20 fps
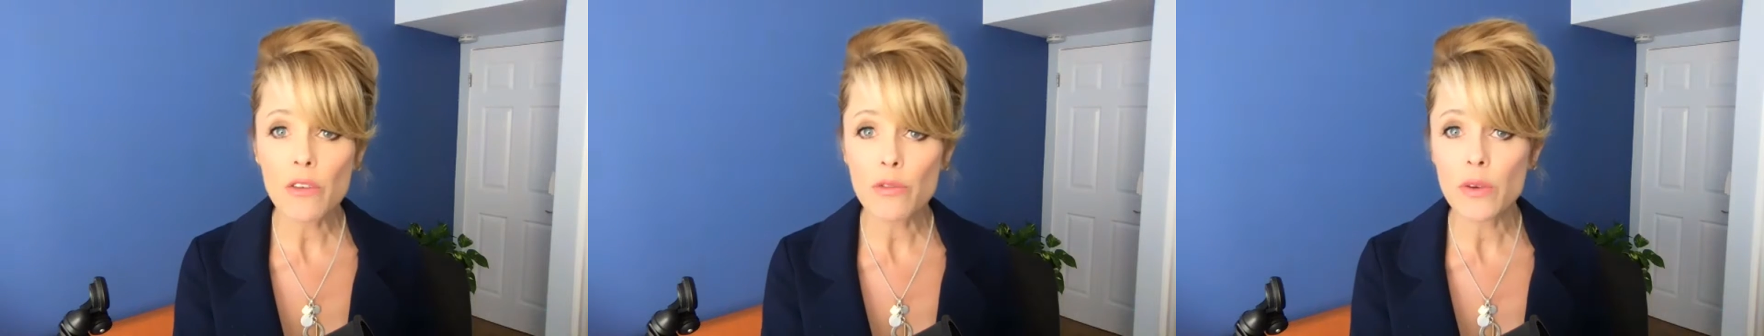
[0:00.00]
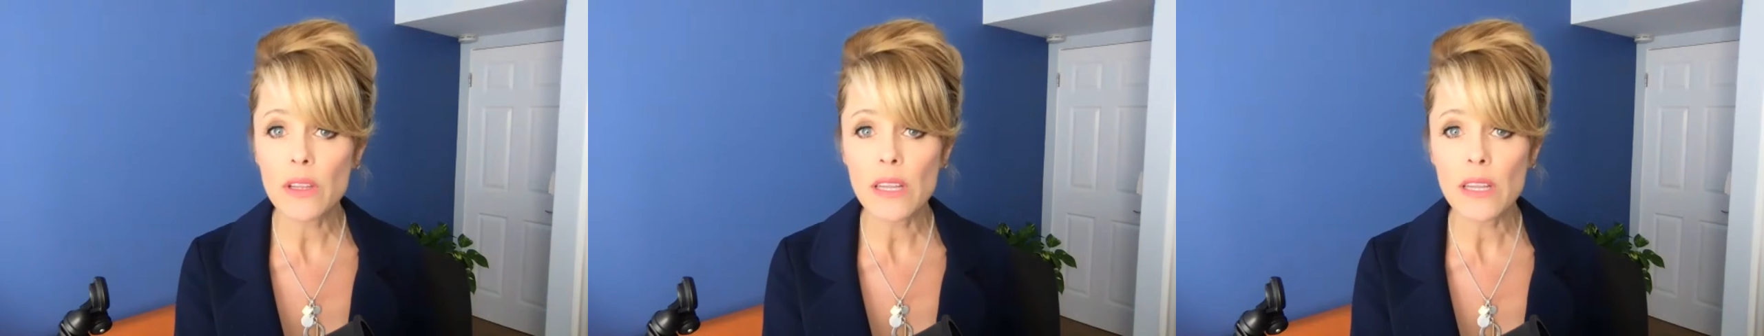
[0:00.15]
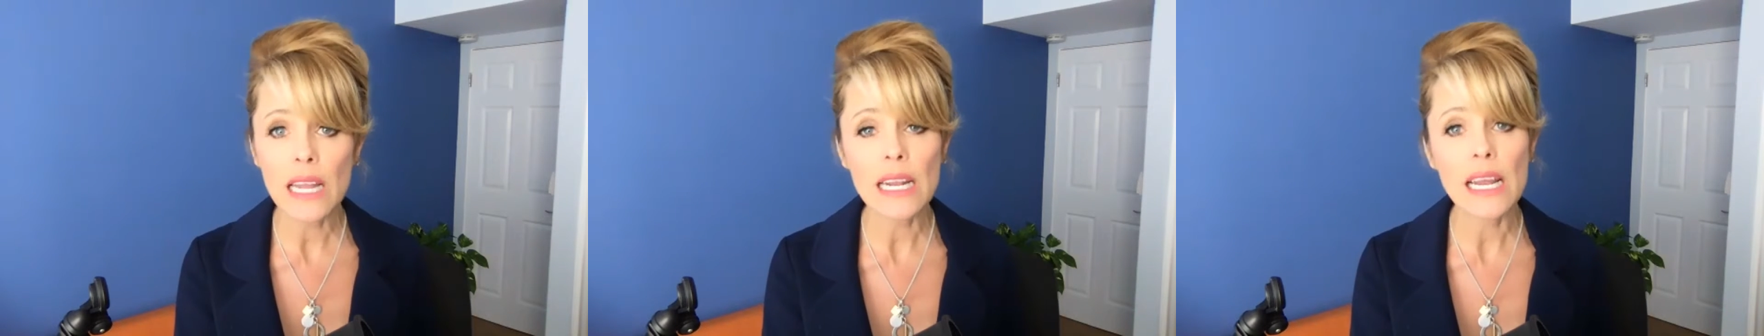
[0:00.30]
for
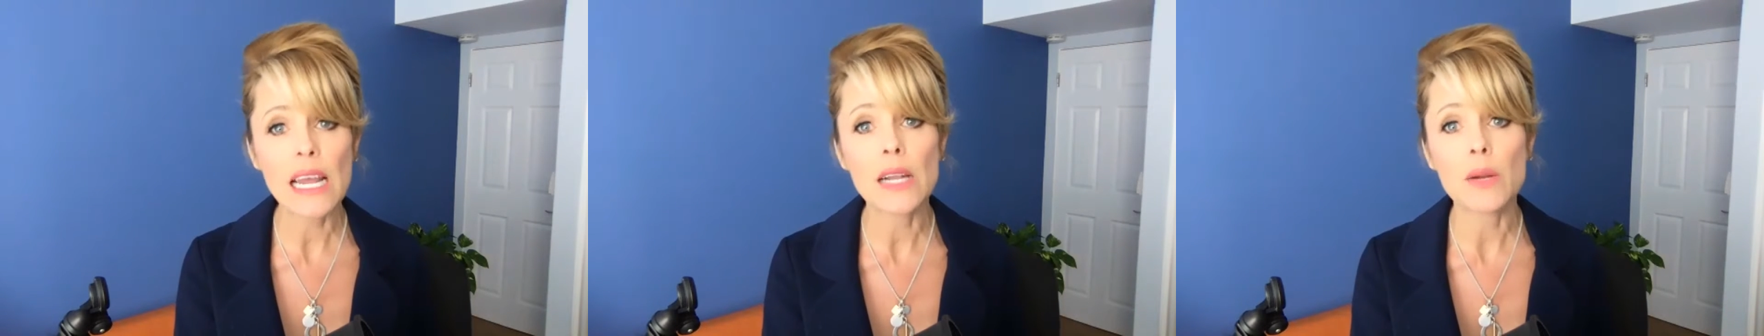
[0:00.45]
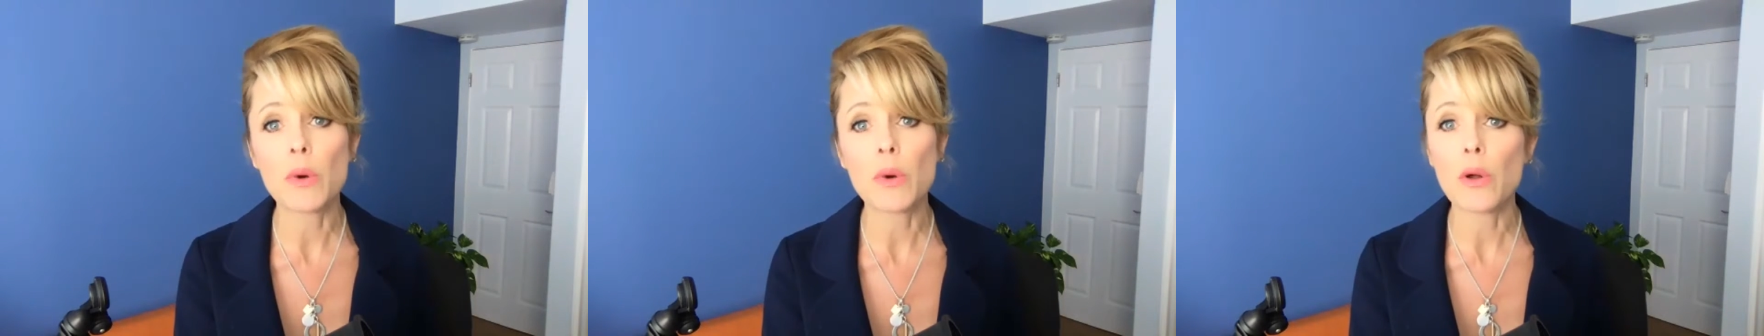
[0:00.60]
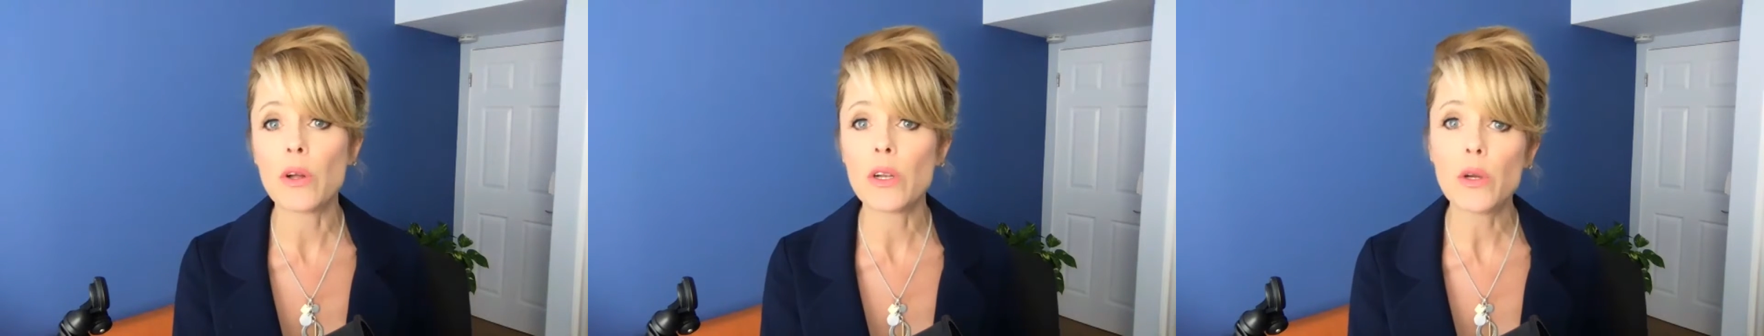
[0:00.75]
that
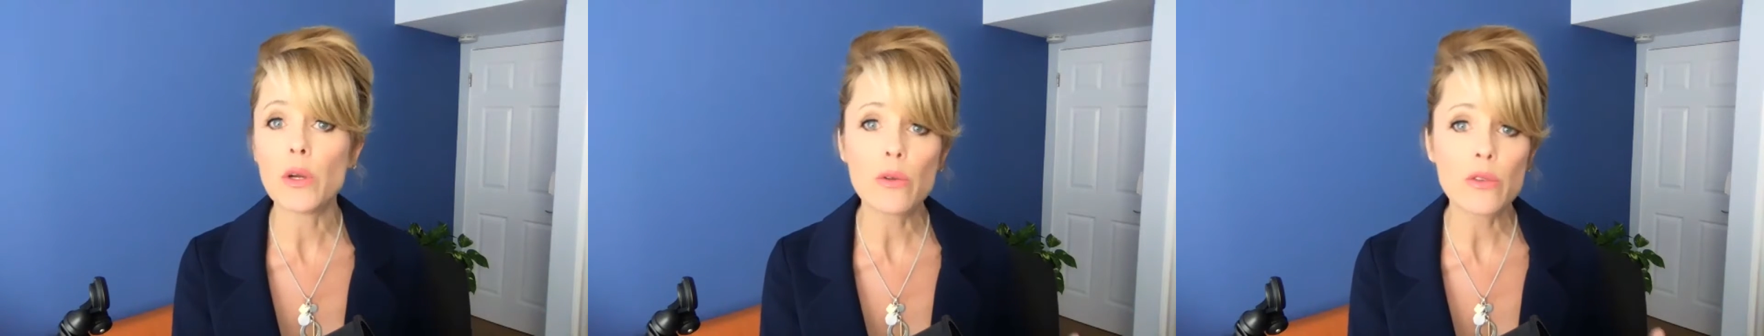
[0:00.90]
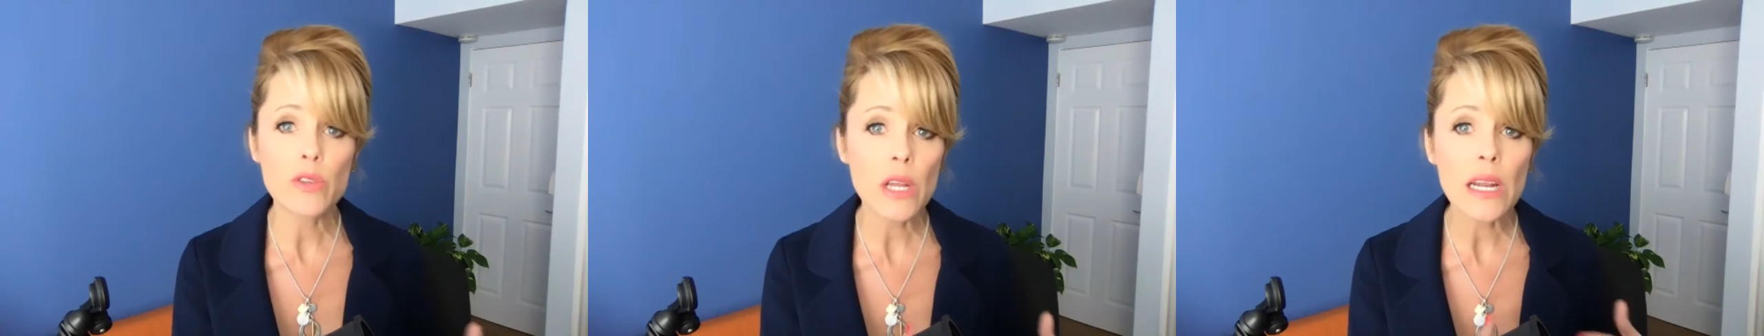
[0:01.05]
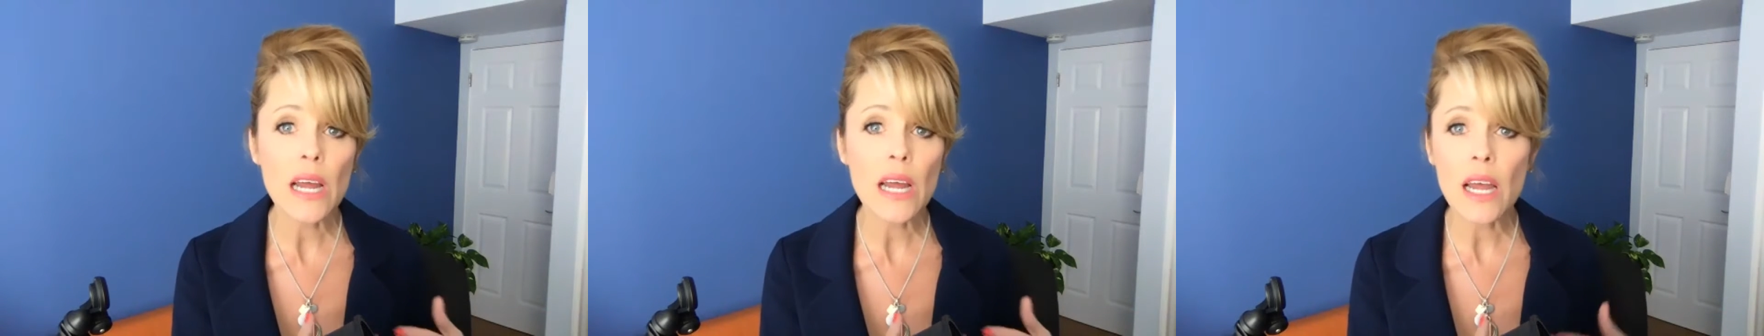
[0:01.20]
animal and who's
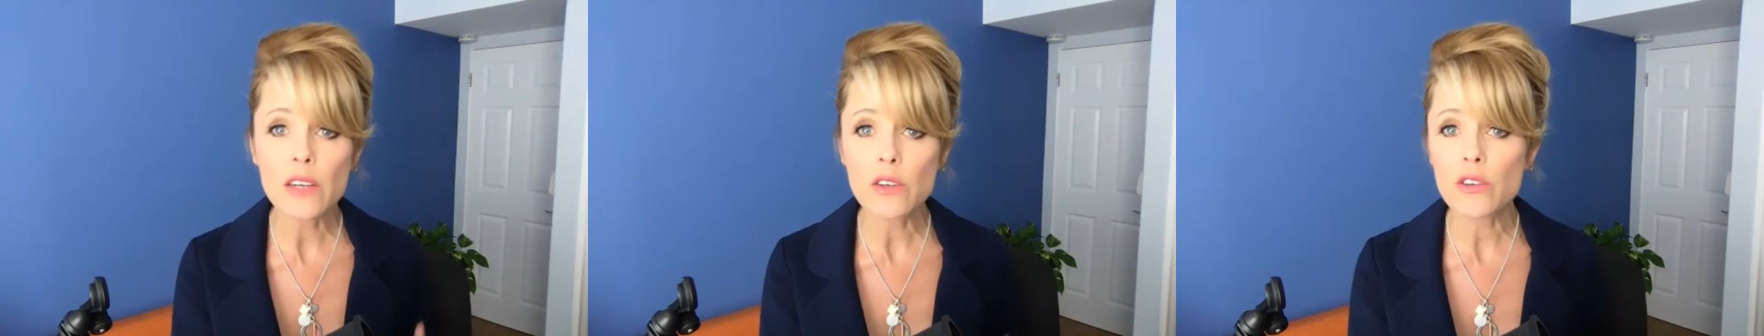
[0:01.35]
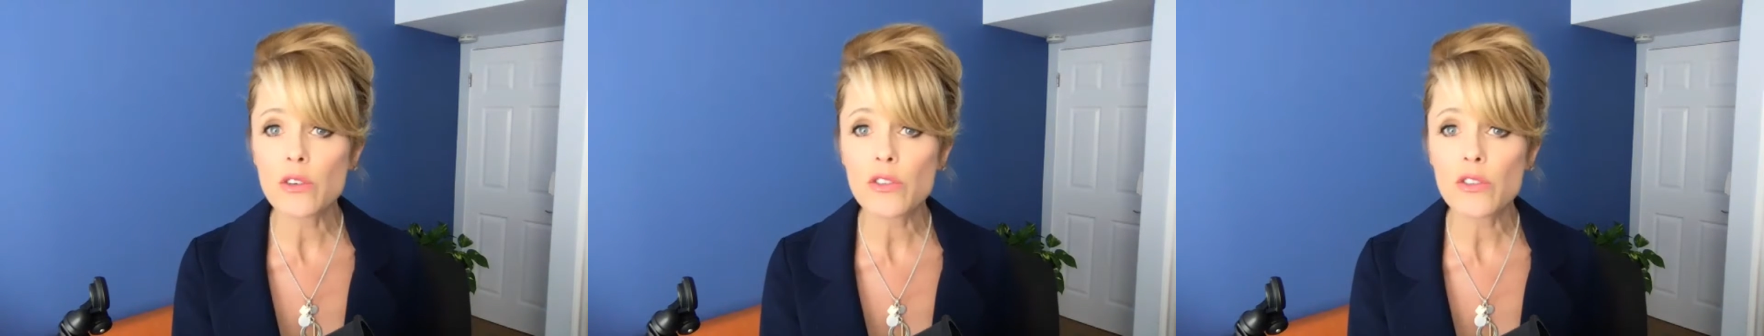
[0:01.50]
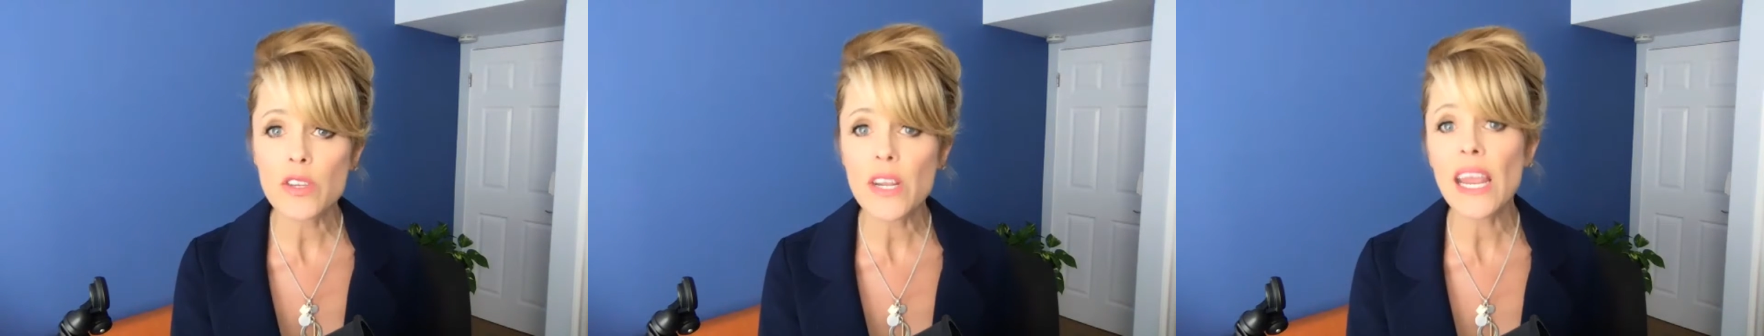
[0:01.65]
going to
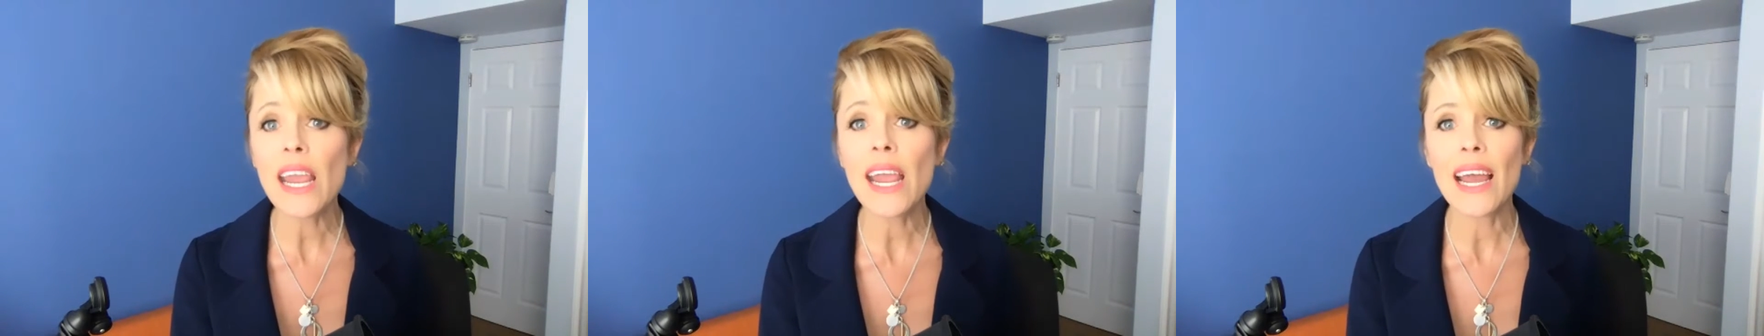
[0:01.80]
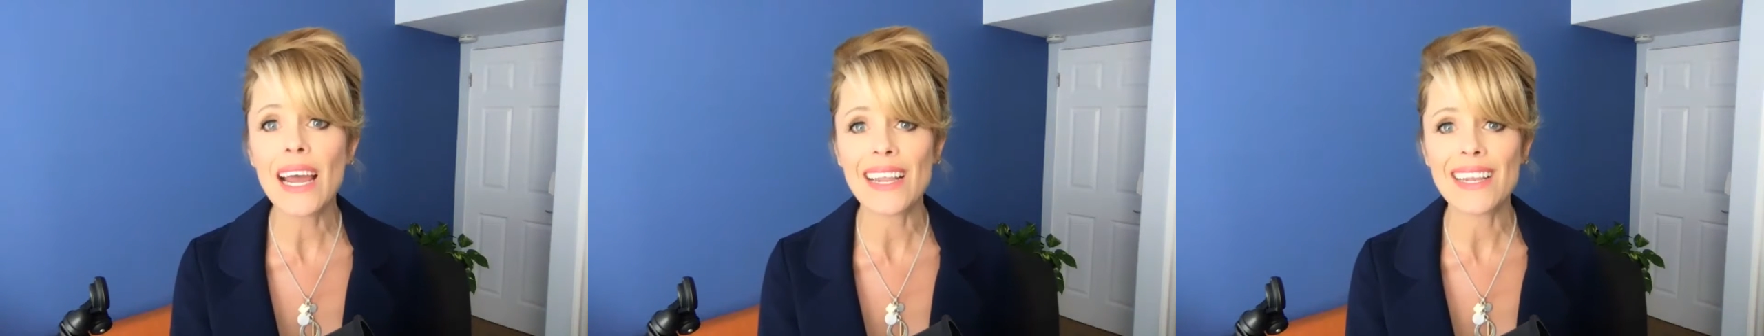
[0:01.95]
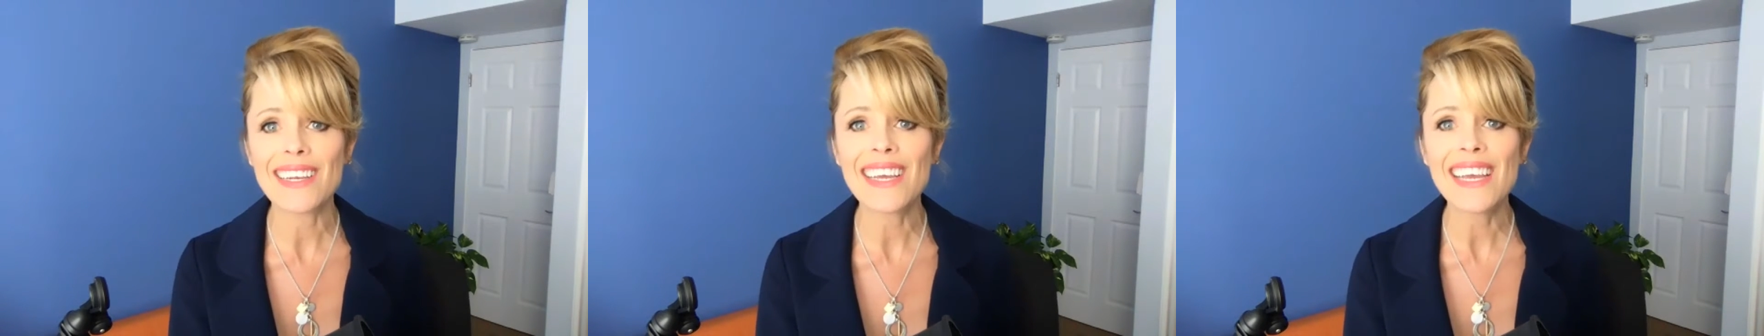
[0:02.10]

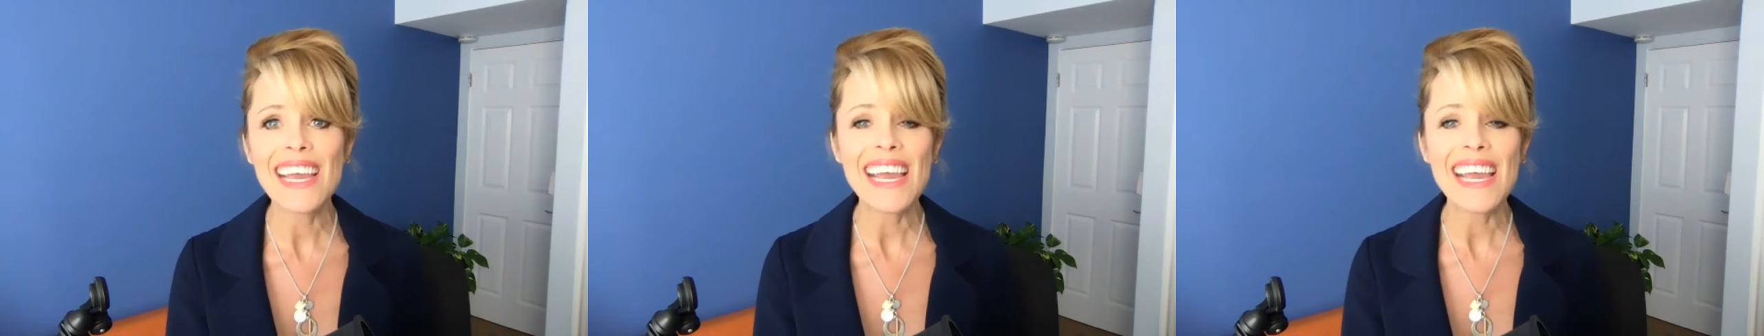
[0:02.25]
understand,